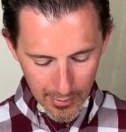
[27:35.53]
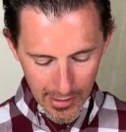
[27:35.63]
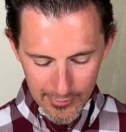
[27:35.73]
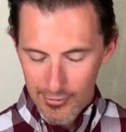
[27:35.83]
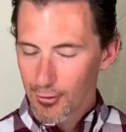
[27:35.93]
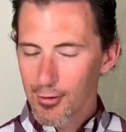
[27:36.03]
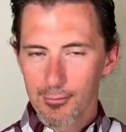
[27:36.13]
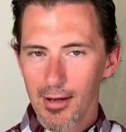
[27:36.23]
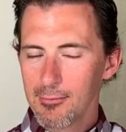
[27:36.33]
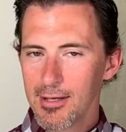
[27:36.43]
even though it
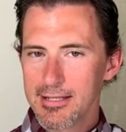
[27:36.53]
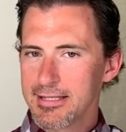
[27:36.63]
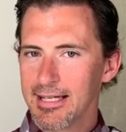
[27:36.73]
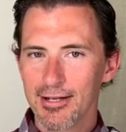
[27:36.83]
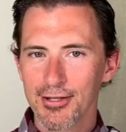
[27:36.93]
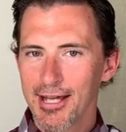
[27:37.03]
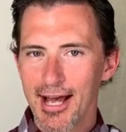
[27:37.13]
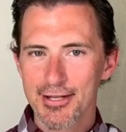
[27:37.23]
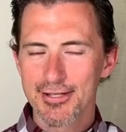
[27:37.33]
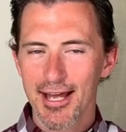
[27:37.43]
may be a tent on the
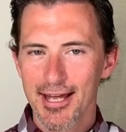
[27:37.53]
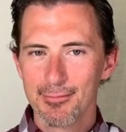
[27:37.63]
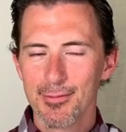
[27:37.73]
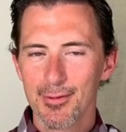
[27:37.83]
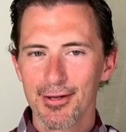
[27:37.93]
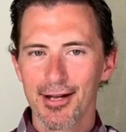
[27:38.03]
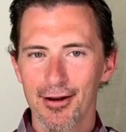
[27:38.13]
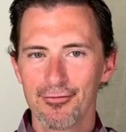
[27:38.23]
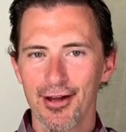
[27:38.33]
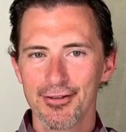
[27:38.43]
outside, but building
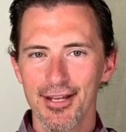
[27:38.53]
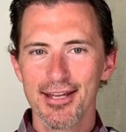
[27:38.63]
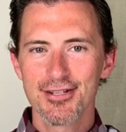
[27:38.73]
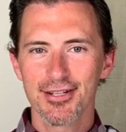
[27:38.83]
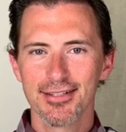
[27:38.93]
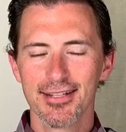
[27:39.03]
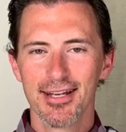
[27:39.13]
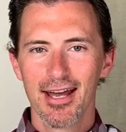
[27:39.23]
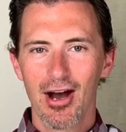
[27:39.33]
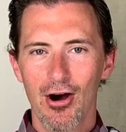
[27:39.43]
our foundation
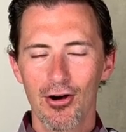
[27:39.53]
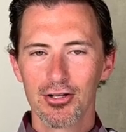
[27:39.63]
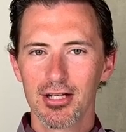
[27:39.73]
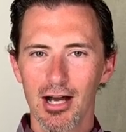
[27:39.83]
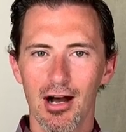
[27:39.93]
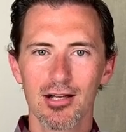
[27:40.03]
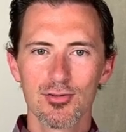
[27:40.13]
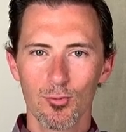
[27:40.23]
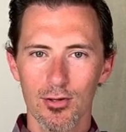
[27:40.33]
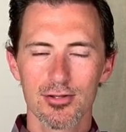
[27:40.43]
on
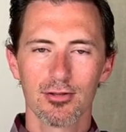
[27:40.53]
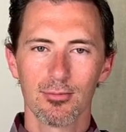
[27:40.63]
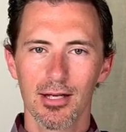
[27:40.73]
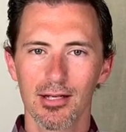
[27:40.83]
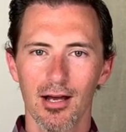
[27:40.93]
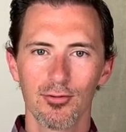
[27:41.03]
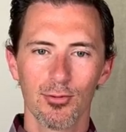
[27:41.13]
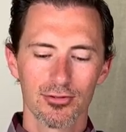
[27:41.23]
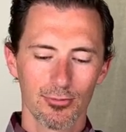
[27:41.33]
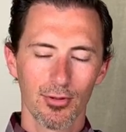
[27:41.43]
God's wisdom and God's
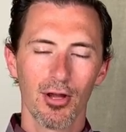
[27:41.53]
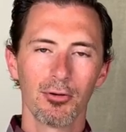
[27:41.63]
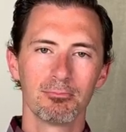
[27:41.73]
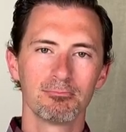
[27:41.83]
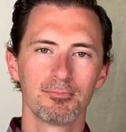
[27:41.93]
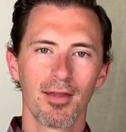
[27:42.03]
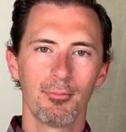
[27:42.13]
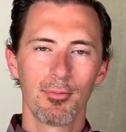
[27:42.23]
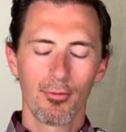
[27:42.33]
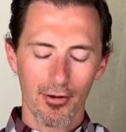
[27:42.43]
wisdom alone.
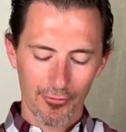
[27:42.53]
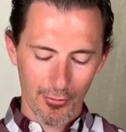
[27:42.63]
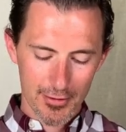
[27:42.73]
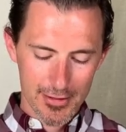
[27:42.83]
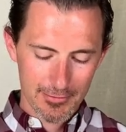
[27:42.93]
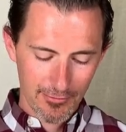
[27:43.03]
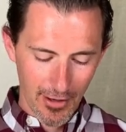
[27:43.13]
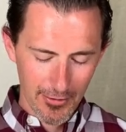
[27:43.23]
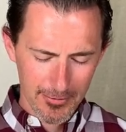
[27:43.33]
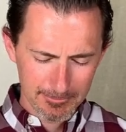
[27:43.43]
Let me pray for us.
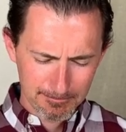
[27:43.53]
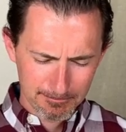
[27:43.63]
Father,